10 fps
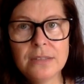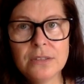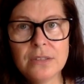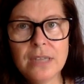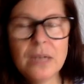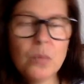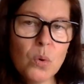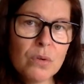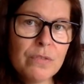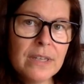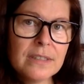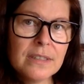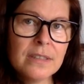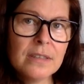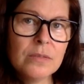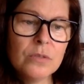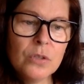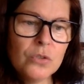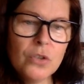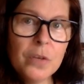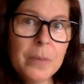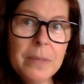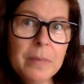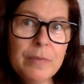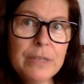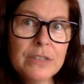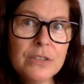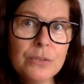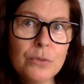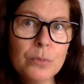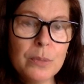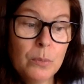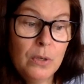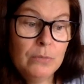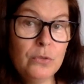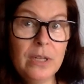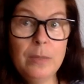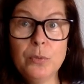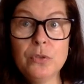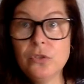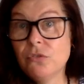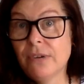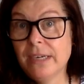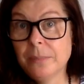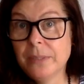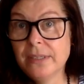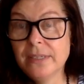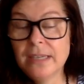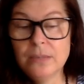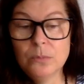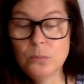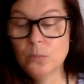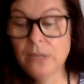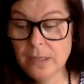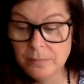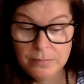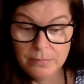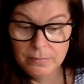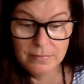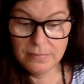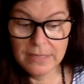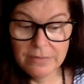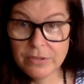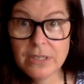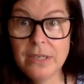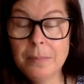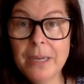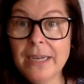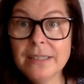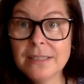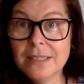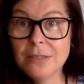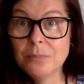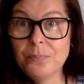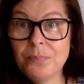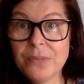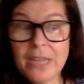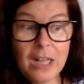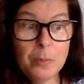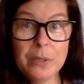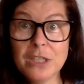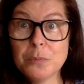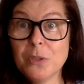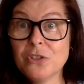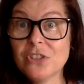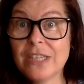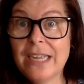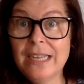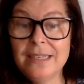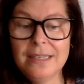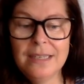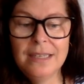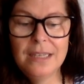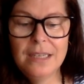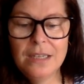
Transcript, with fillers: and water fasting. Join me in my fasting group. I would love to help. You can just write me, and when I have a clear mind, I'm helping as much as I can.